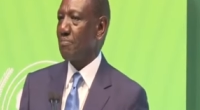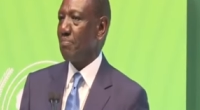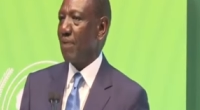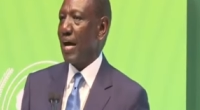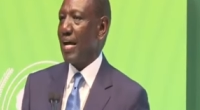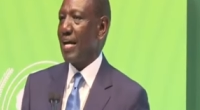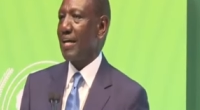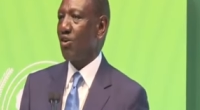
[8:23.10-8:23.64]

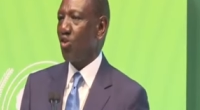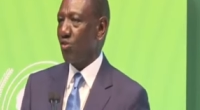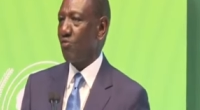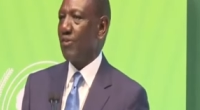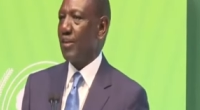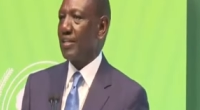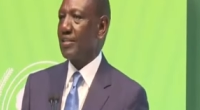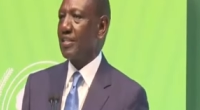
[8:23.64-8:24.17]
by
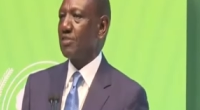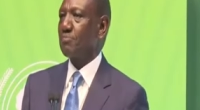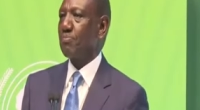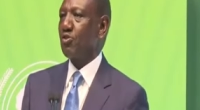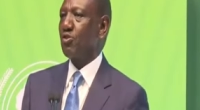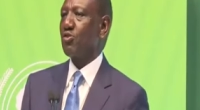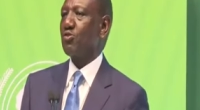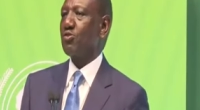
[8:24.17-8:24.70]
conflict is
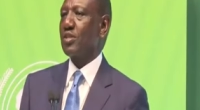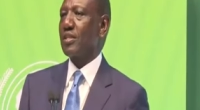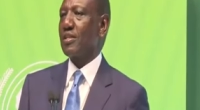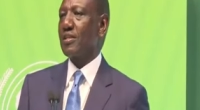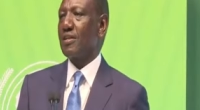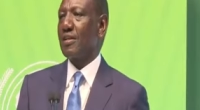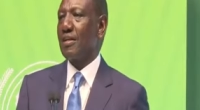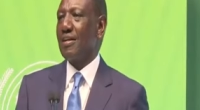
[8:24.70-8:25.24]

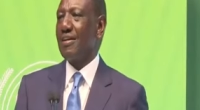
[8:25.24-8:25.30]
producing,